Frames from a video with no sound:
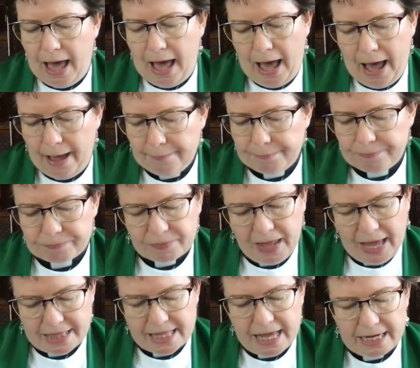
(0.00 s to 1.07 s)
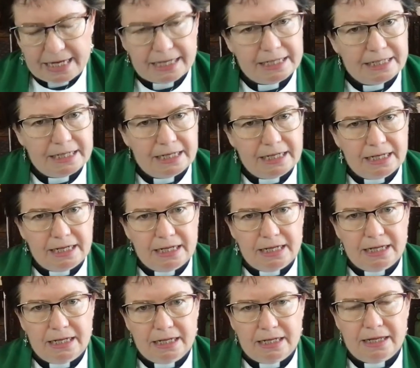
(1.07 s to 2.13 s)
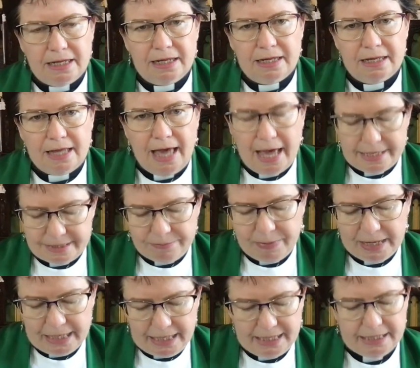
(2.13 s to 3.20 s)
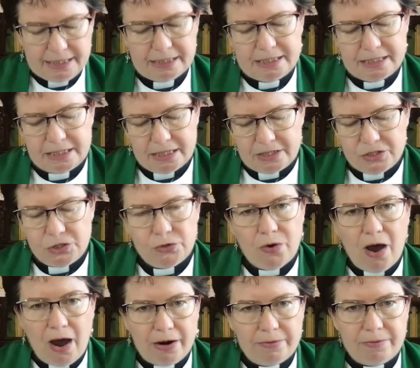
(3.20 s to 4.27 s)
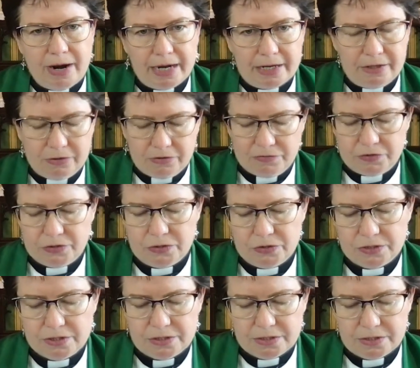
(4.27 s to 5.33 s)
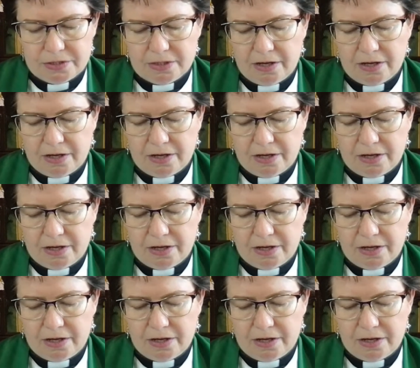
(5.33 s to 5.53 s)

and that it has been linked to hierarchical views